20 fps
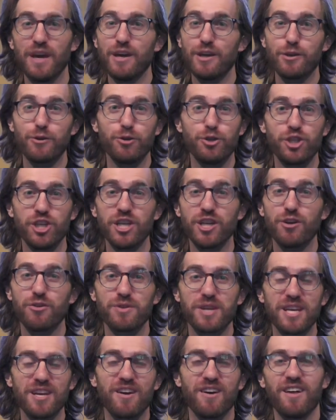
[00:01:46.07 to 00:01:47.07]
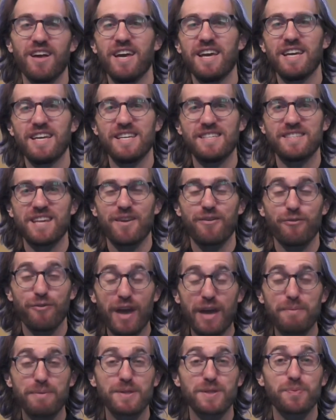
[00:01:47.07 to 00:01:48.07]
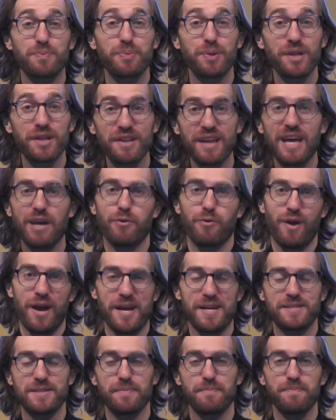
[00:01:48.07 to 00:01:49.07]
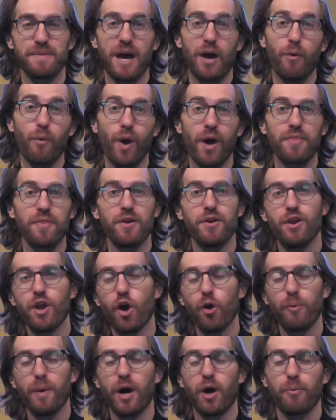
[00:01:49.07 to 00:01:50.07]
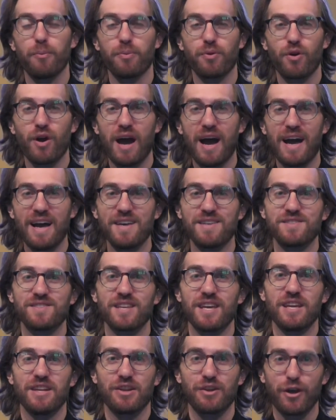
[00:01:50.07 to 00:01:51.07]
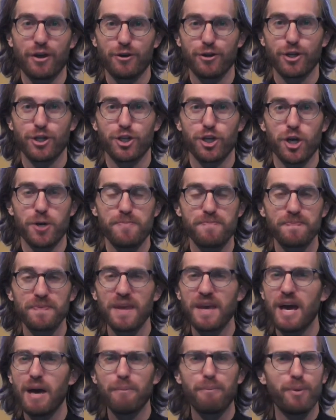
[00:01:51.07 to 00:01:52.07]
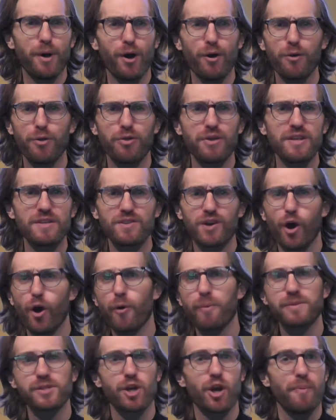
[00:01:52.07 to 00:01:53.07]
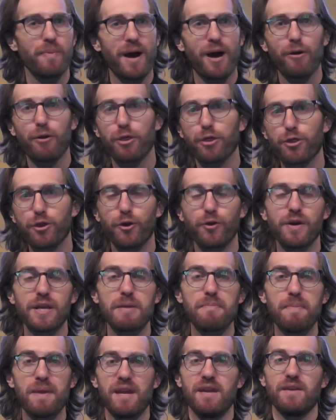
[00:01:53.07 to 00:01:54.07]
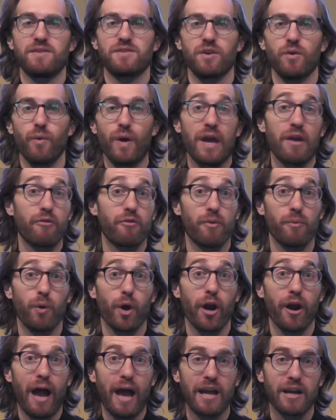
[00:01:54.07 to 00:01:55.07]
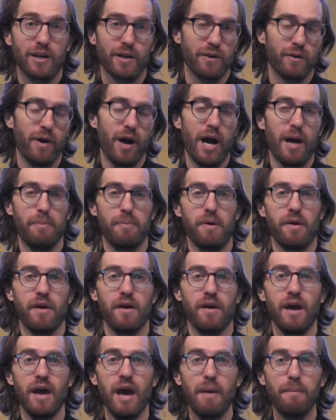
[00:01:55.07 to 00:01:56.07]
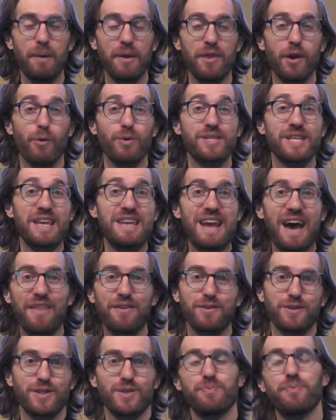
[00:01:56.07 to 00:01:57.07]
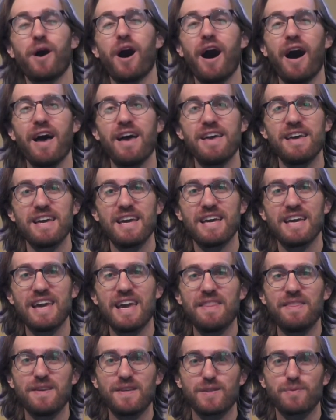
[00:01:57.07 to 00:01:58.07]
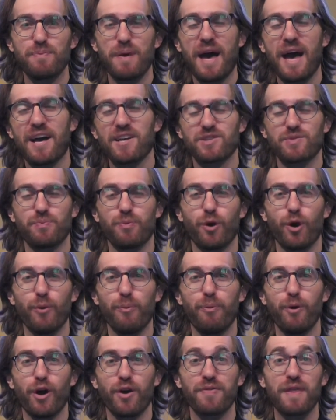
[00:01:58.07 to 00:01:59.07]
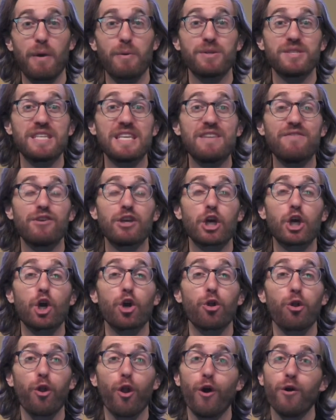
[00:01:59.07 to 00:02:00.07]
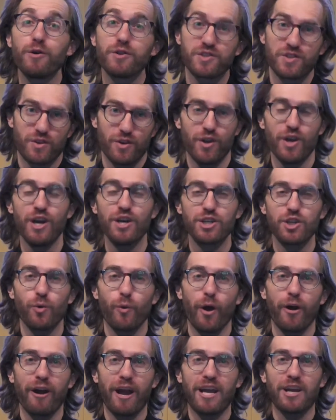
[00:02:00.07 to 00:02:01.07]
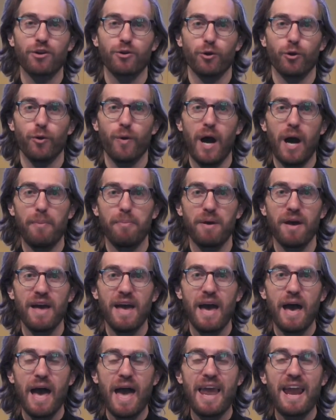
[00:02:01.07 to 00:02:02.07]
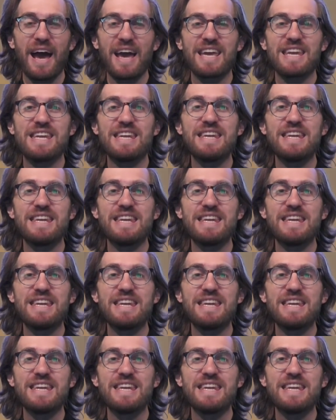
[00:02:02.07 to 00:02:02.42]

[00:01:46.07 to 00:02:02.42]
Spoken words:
Eugene O'Neill is a famous playwright that won the Nobel Prize in Literature. Both these homes are about 30 minutes away from where I grew up. But there was another spot in this passport book that was even closer to where I grew up, and I had